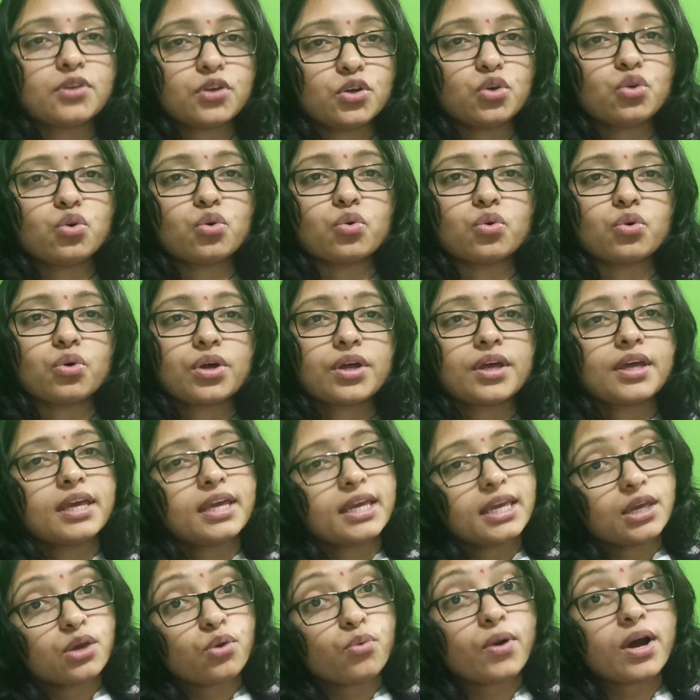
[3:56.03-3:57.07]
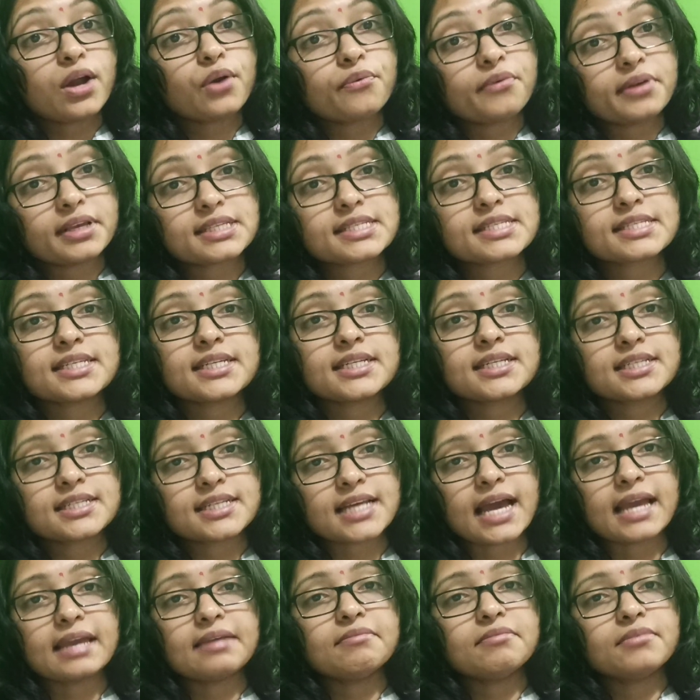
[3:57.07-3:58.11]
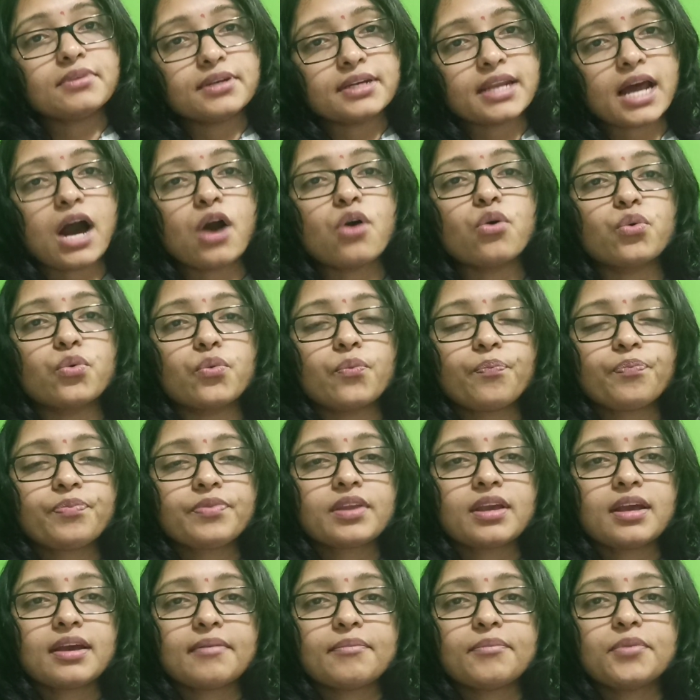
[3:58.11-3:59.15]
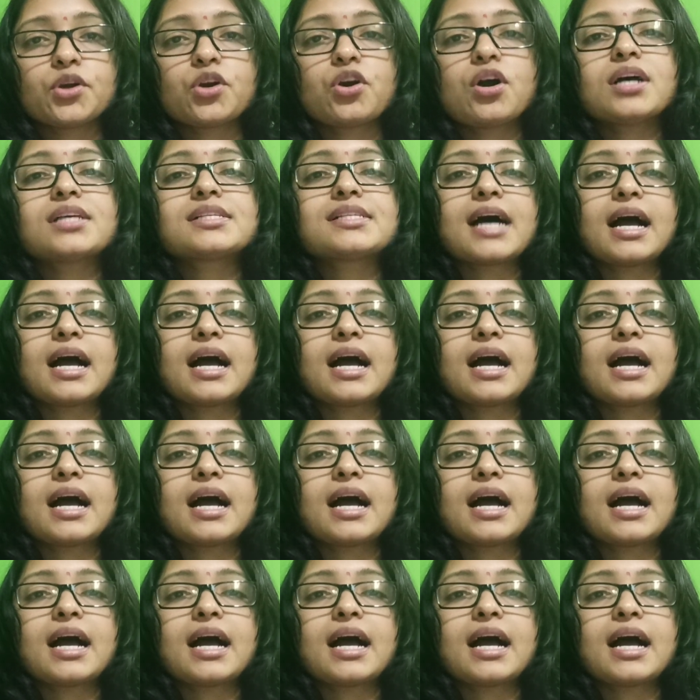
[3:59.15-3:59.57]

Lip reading: No, you are wasting time now because